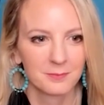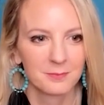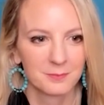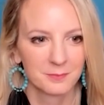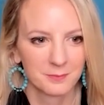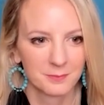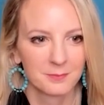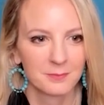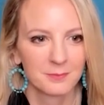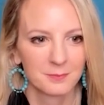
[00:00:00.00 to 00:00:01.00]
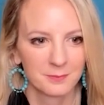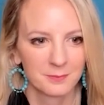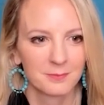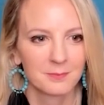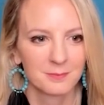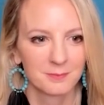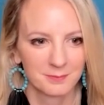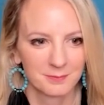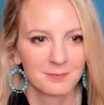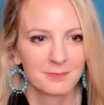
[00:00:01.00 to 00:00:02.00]

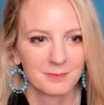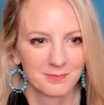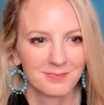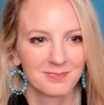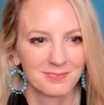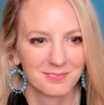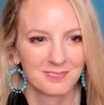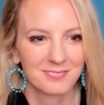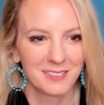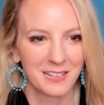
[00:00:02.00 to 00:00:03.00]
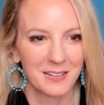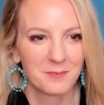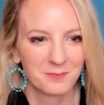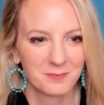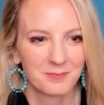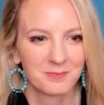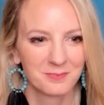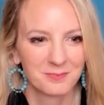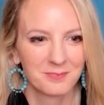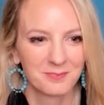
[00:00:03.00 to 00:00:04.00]

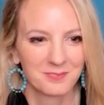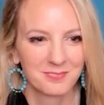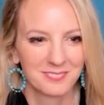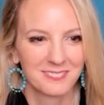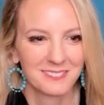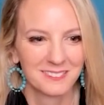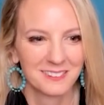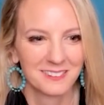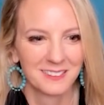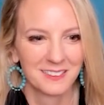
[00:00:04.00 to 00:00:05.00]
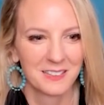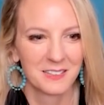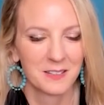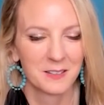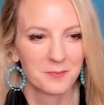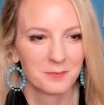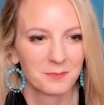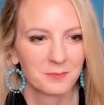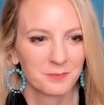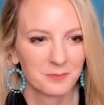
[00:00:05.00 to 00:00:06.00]
(silent)